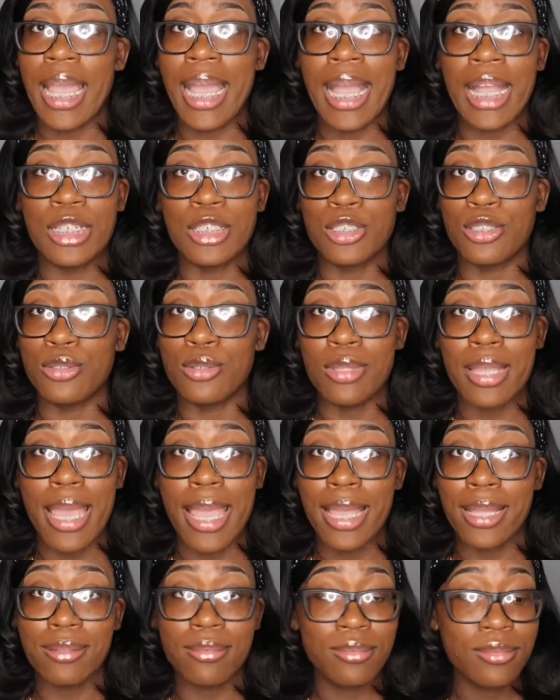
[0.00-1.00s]
I just do
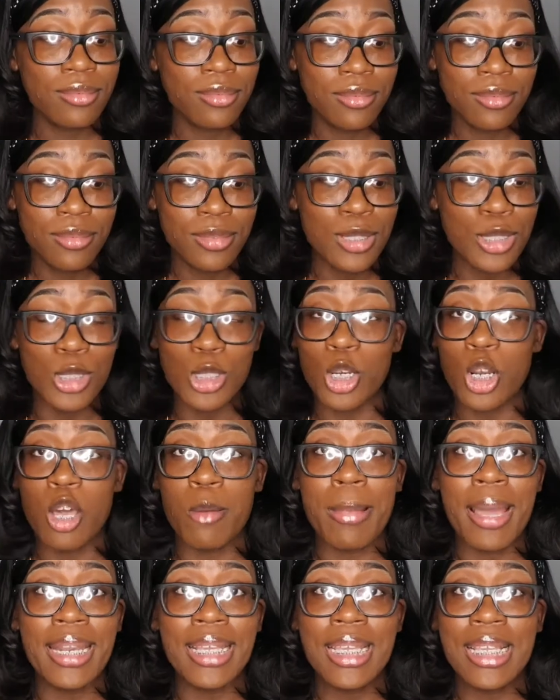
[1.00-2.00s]
that. So
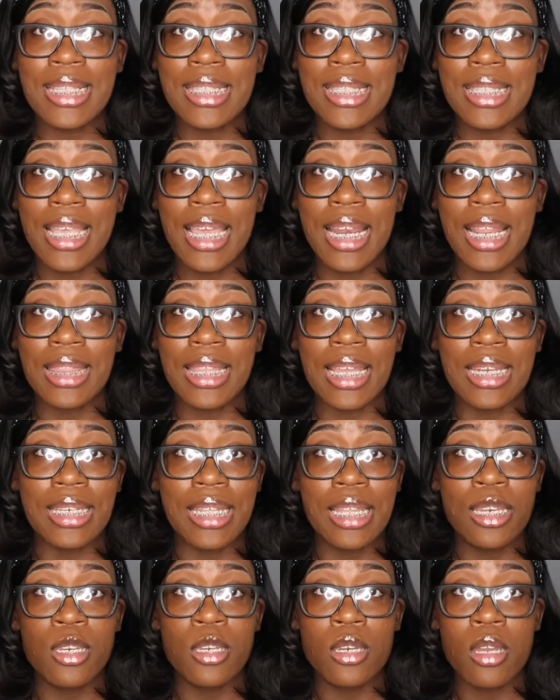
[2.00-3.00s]
nobody can say that they
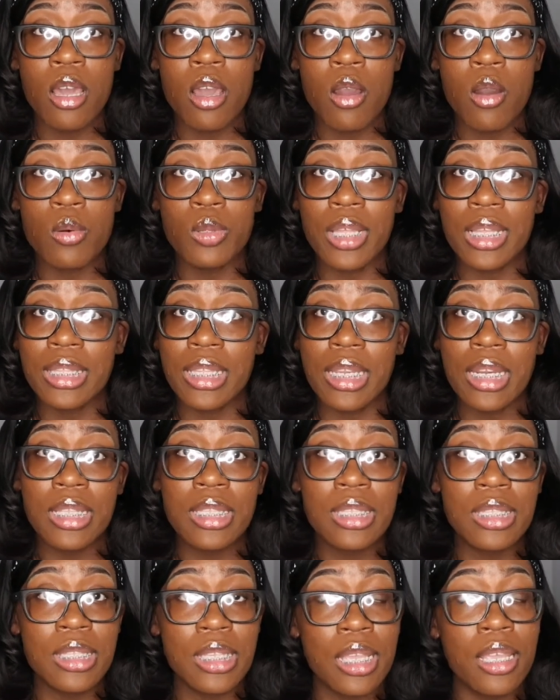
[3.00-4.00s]
didn't know, they
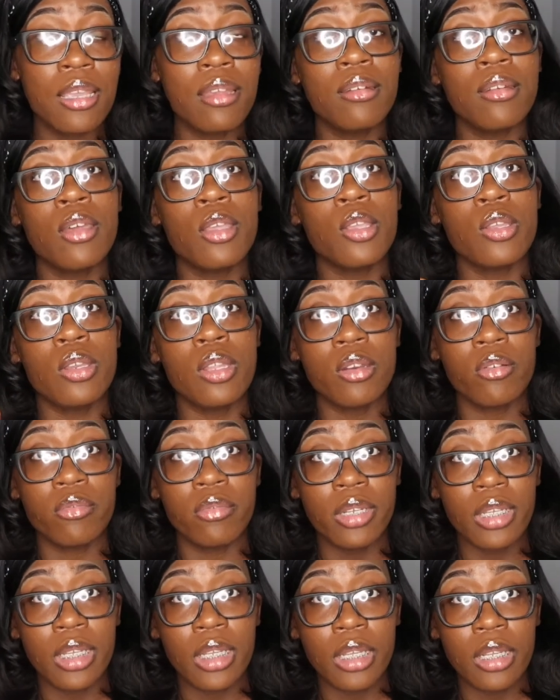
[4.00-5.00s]
didn't see, no, you didn't
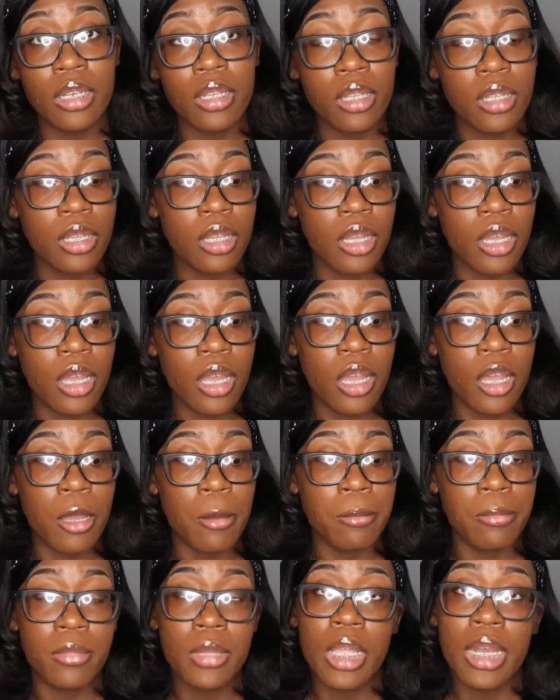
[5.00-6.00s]
read.
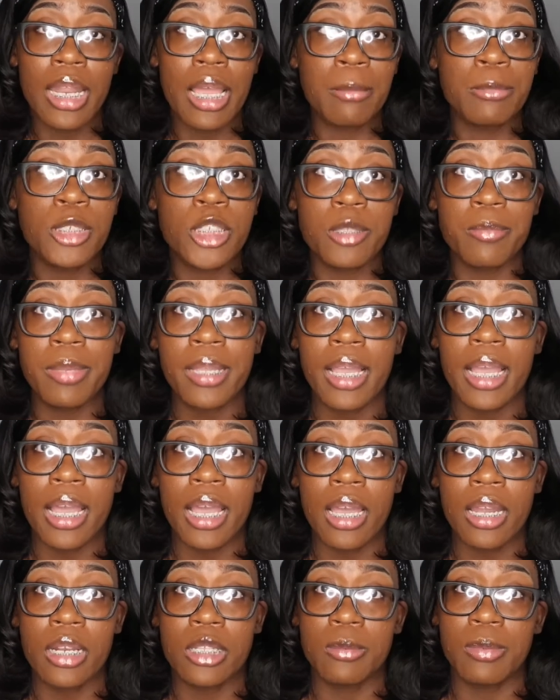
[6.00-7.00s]
Um, and I'm just being
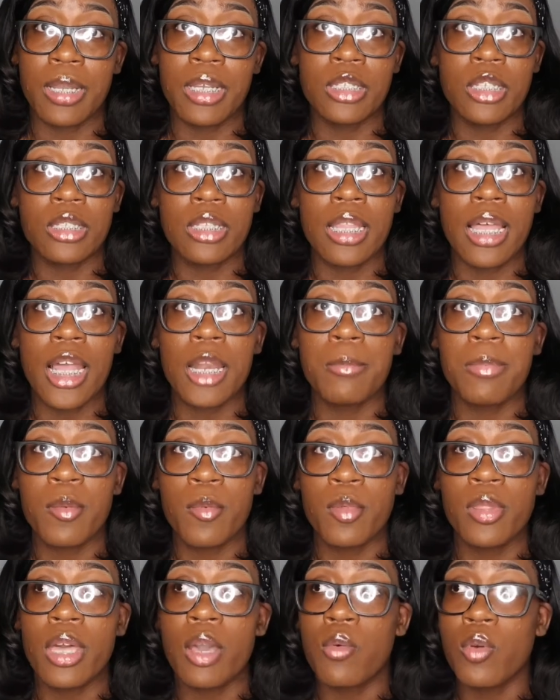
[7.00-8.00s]
honest because there's a lot of
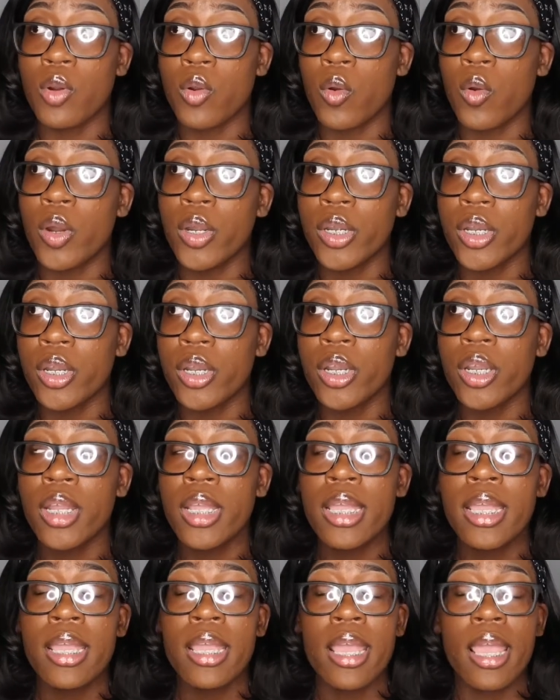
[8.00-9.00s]
people that would order
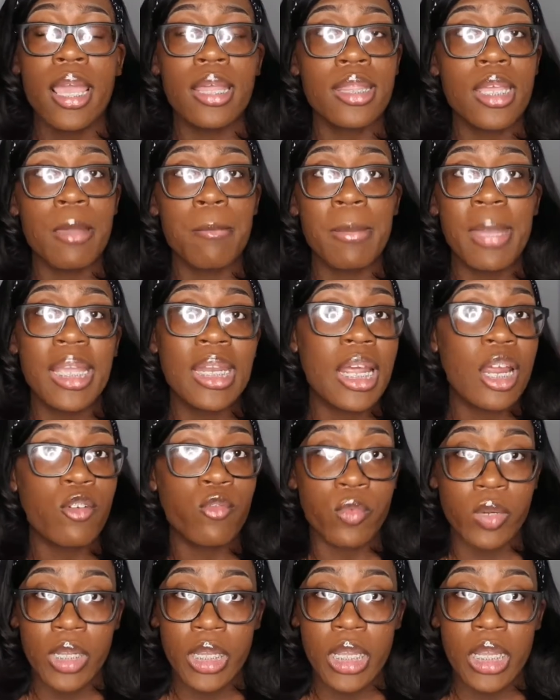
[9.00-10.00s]
and they may
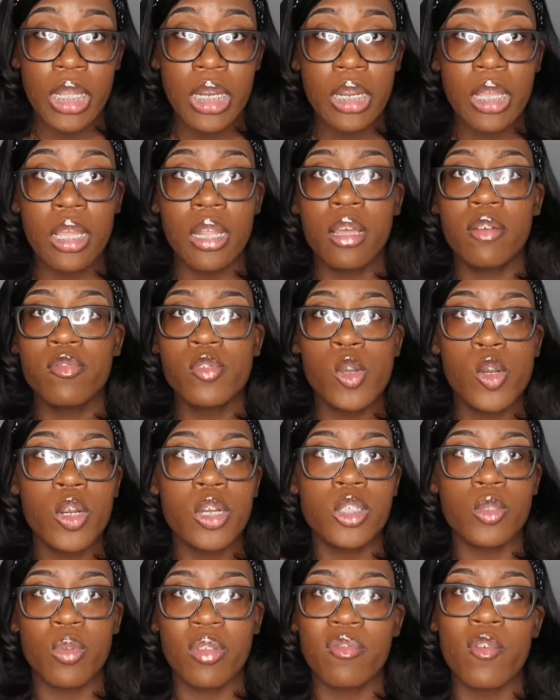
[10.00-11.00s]
not read. And of
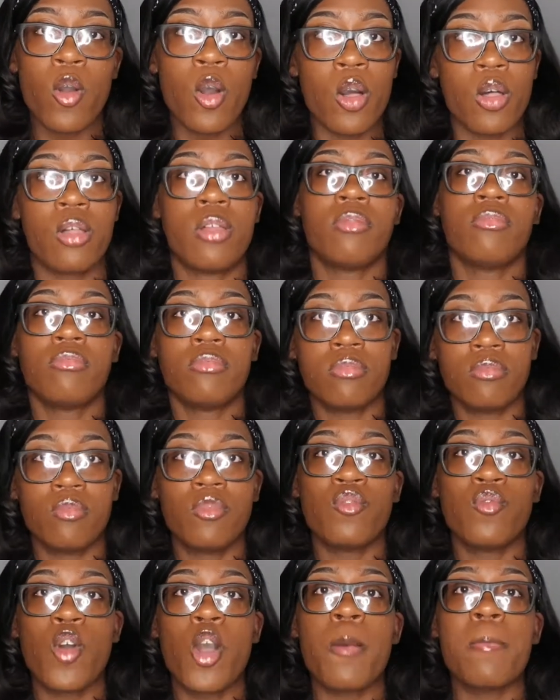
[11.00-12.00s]
course, we've all
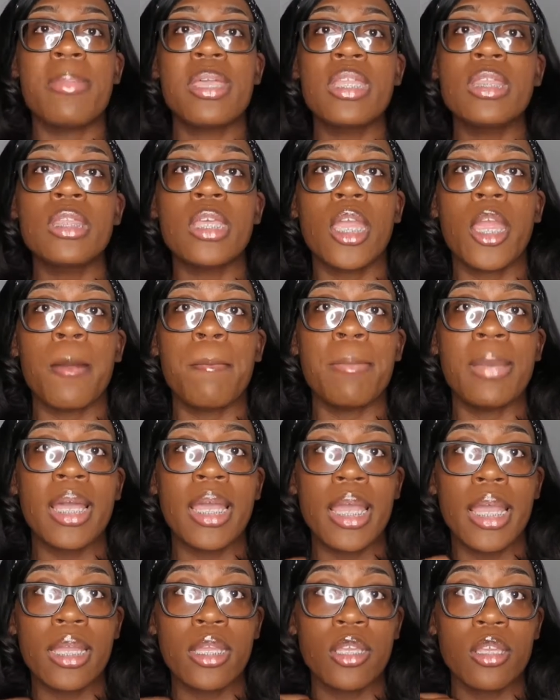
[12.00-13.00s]
we've all been there,
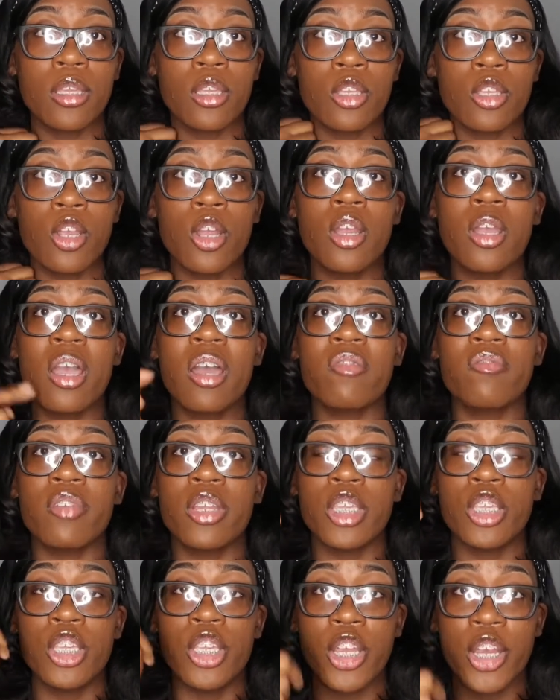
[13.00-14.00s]
but you're
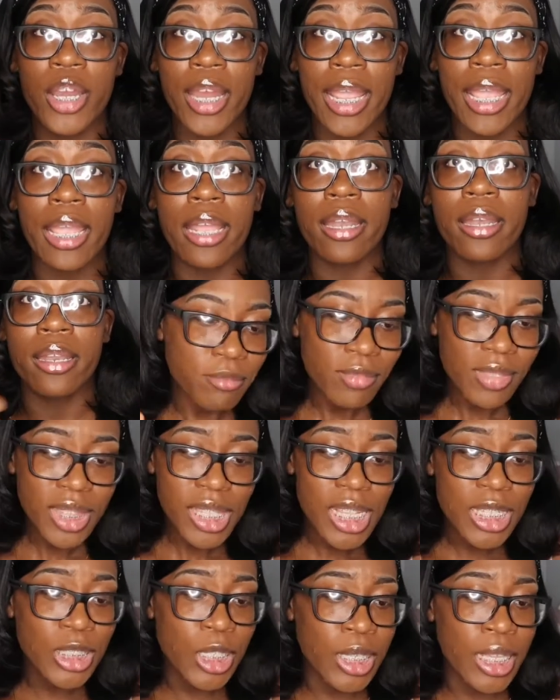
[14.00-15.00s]
covering your end.
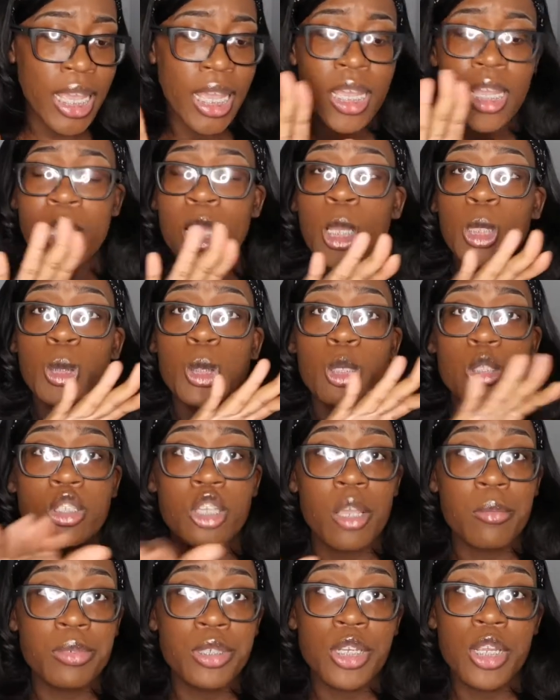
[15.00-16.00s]
So yeah,
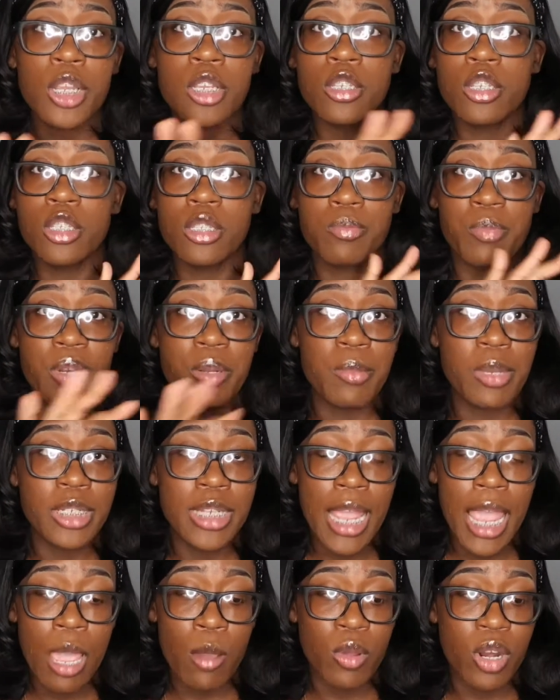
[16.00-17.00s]
description, just pretty much
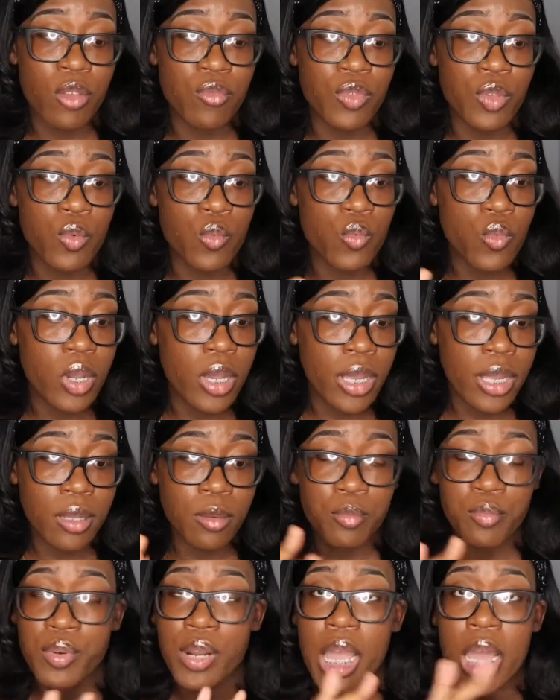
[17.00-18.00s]
add whatever you
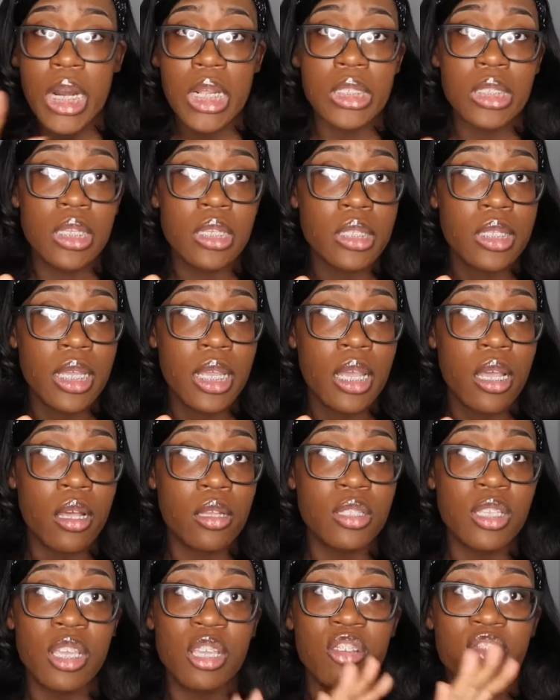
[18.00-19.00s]
want, product
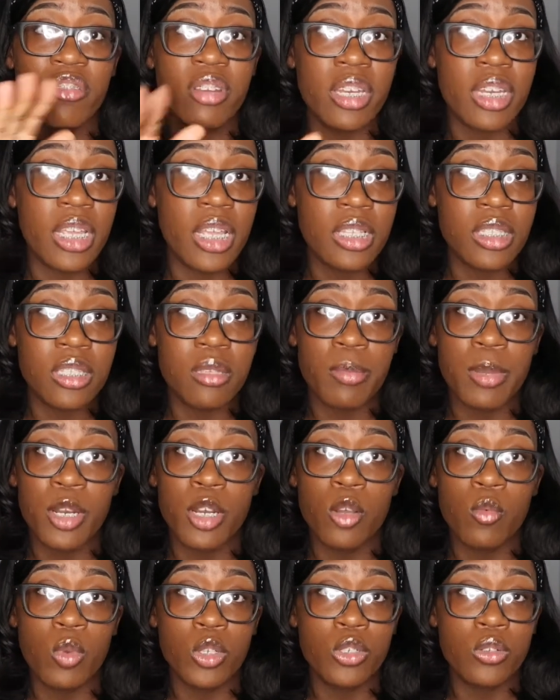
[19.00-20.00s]
details, ingredients,
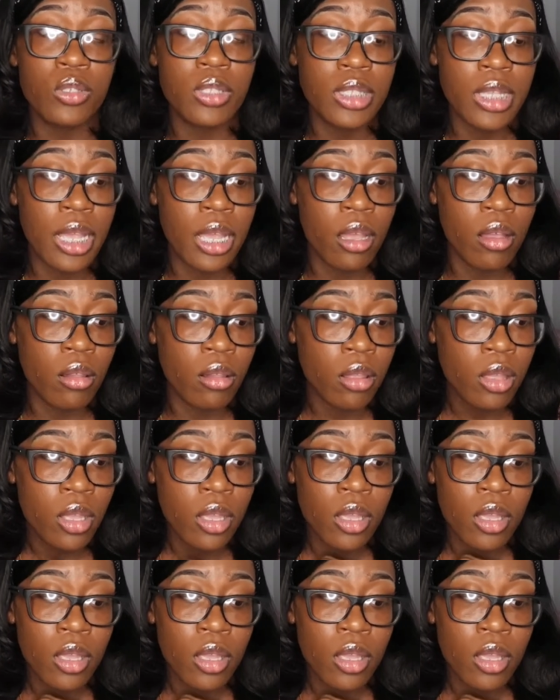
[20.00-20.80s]
depending on what you sell,